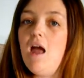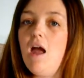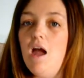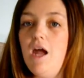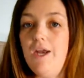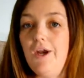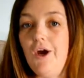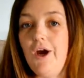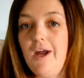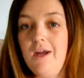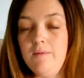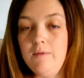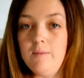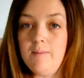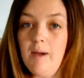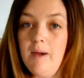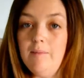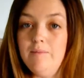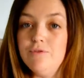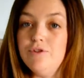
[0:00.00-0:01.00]
and I am a
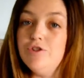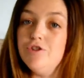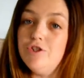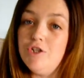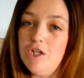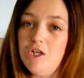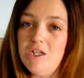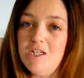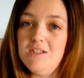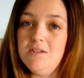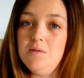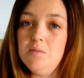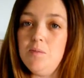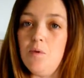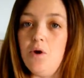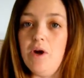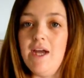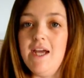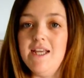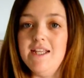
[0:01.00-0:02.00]
mum to two little
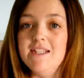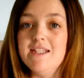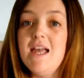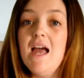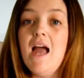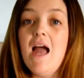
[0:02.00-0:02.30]
boys,